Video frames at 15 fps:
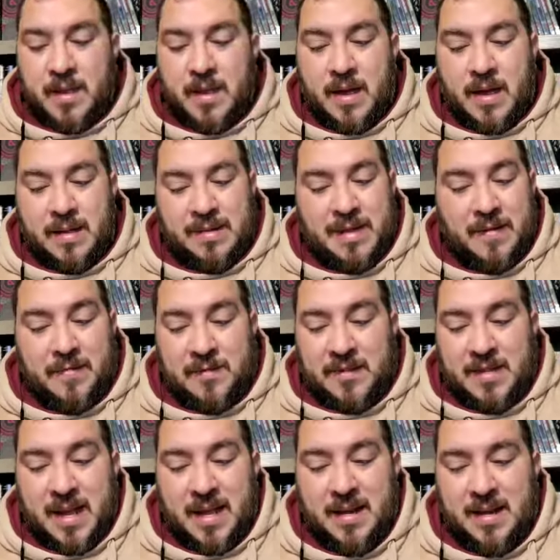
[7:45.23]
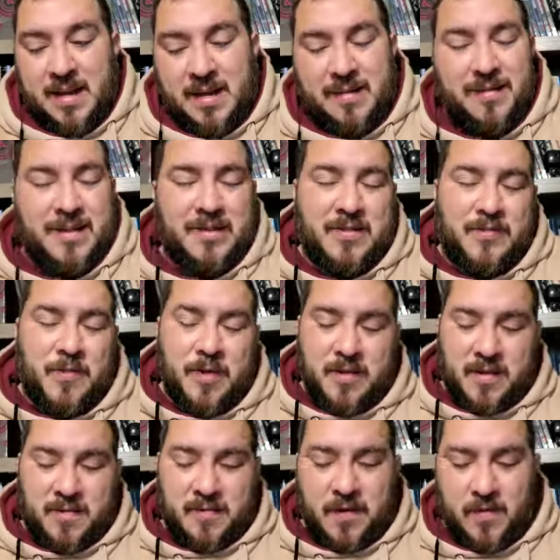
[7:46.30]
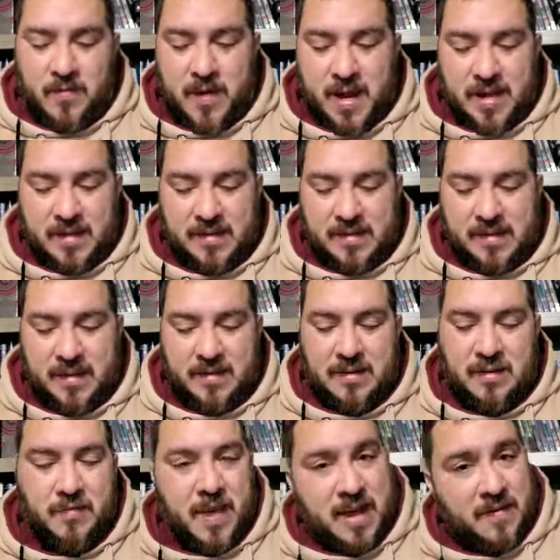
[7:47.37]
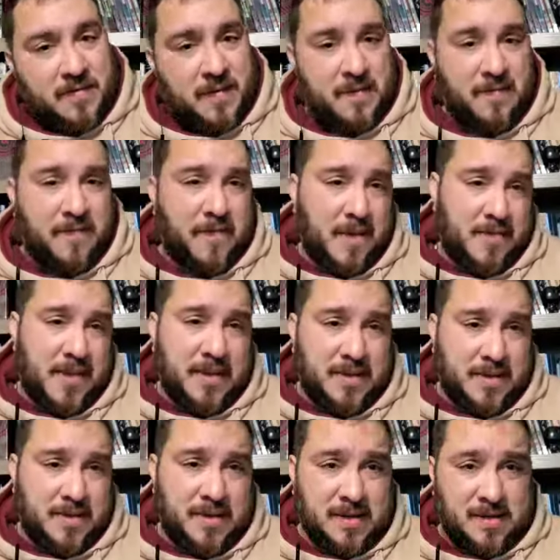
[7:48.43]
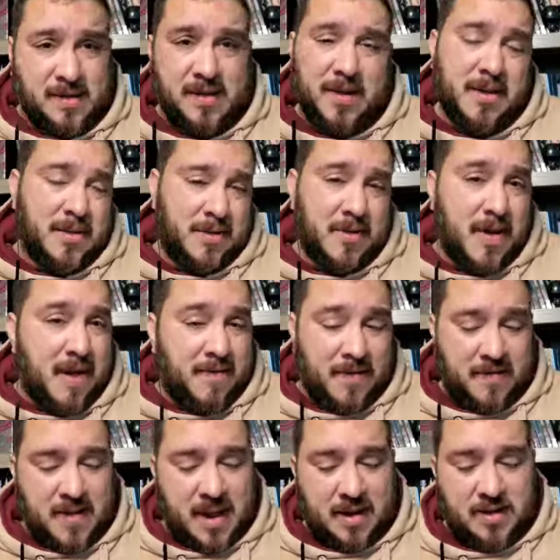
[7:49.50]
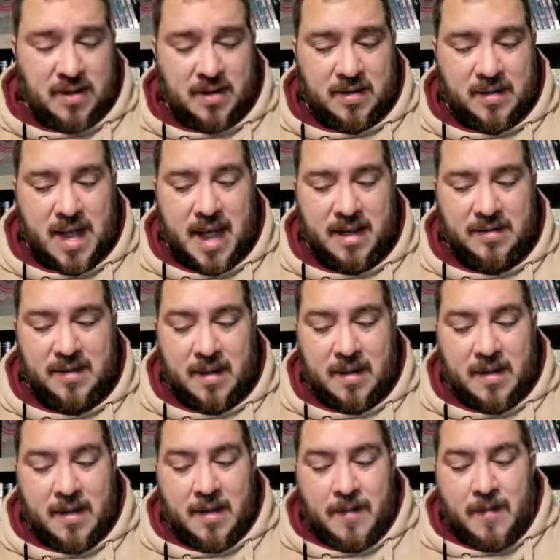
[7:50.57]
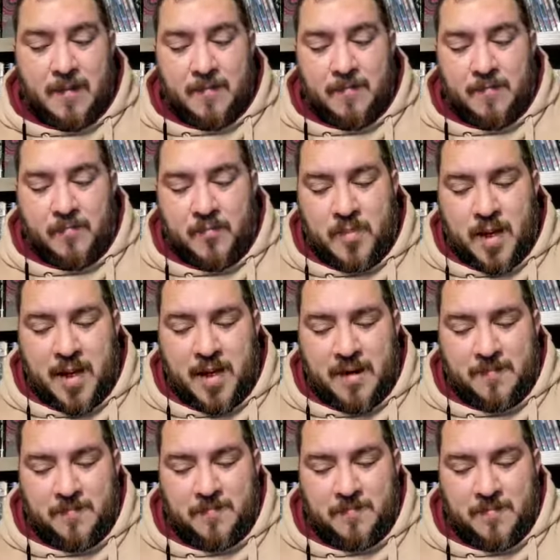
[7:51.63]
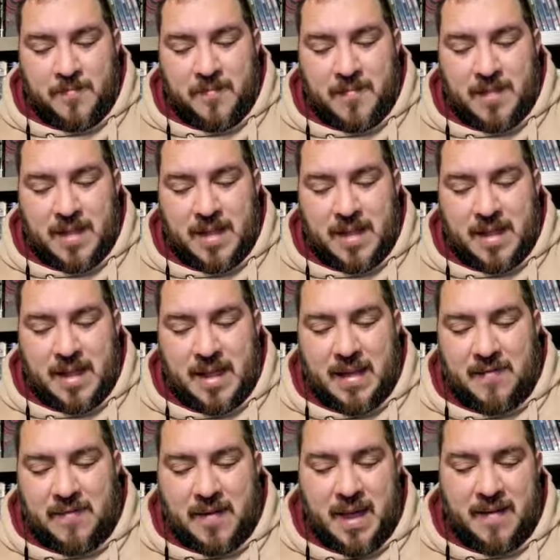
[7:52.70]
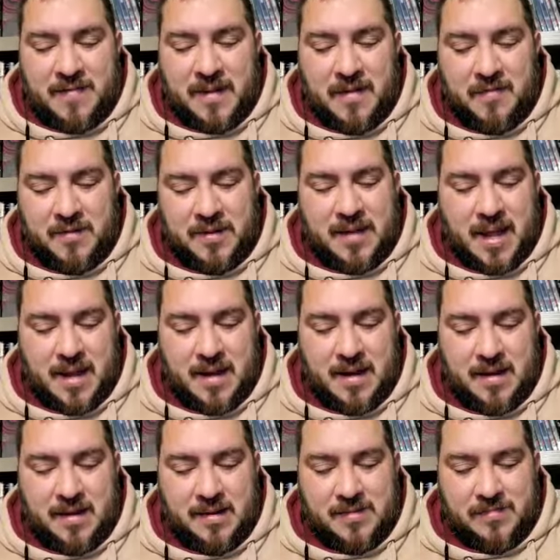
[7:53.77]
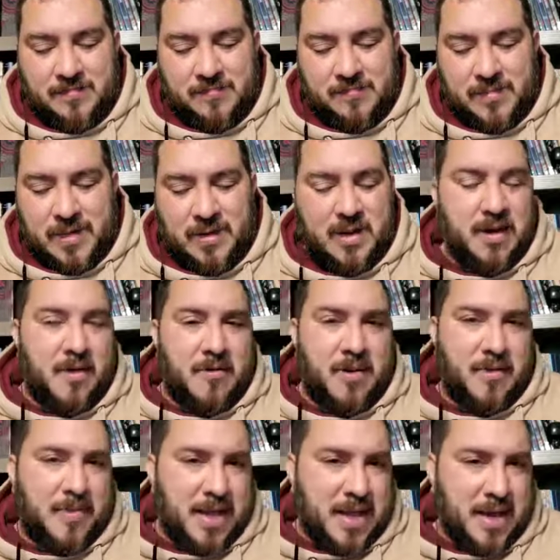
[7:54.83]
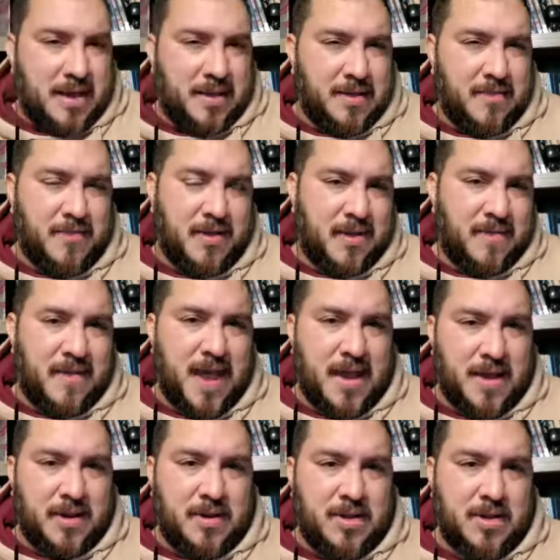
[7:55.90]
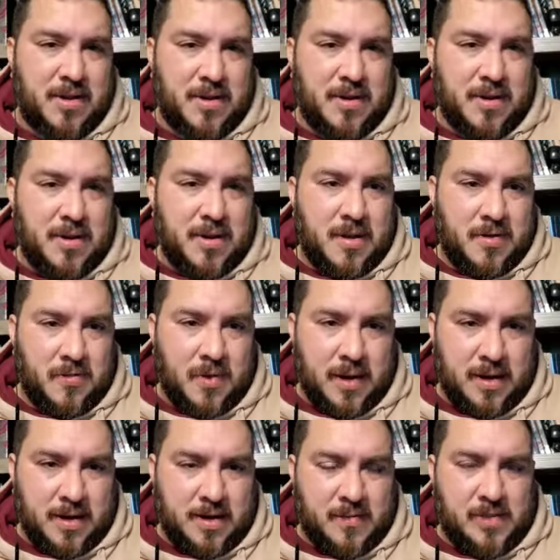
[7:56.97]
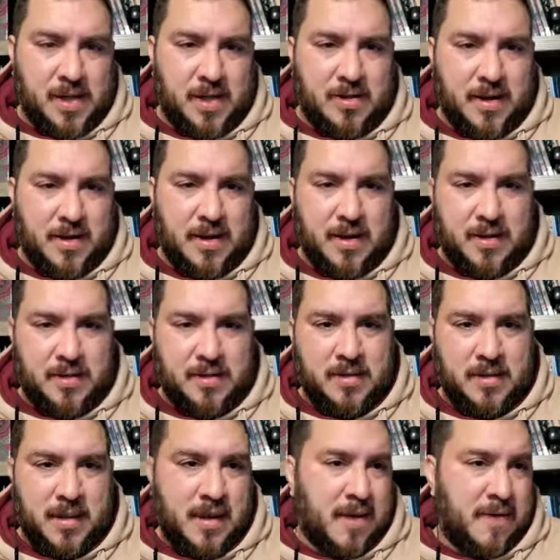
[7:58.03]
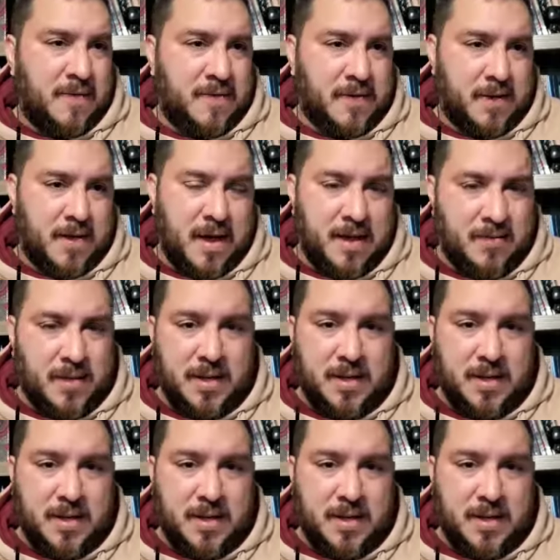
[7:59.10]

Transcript: Uh, Devil's Sight, uh, it's one of the few ways to benefit from this consistently because you'll have advantage on attacks. But if you have Devil's Sight, you can already be hitting them with advantage while in complete darkness if the enemy